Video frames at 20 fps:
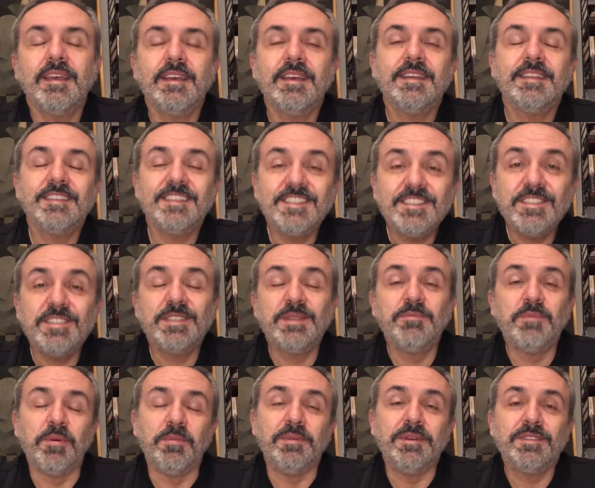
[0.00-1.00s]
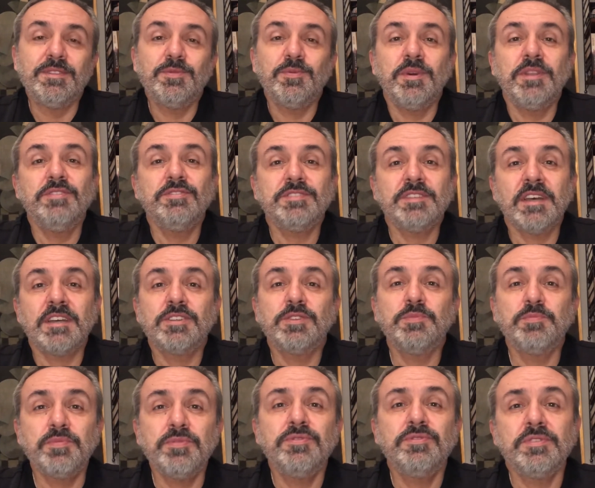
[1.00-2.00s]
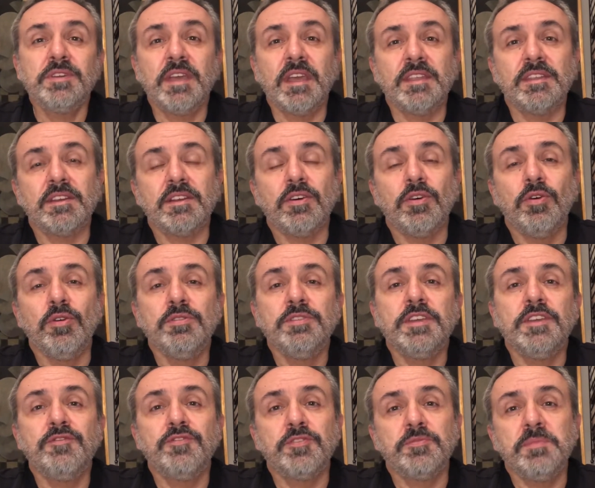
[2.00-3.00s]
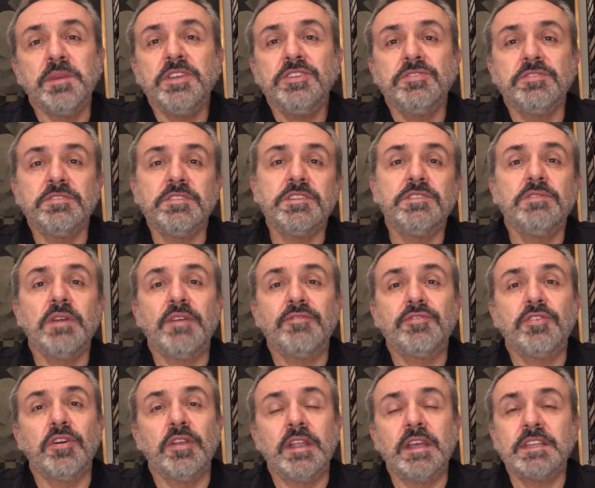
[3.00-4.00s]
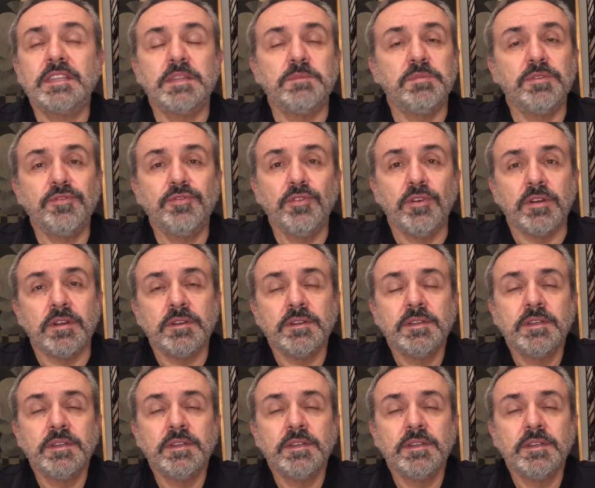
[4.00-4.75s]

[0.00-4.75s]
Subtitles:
This is the moment when you start to put together all the information that you have collected before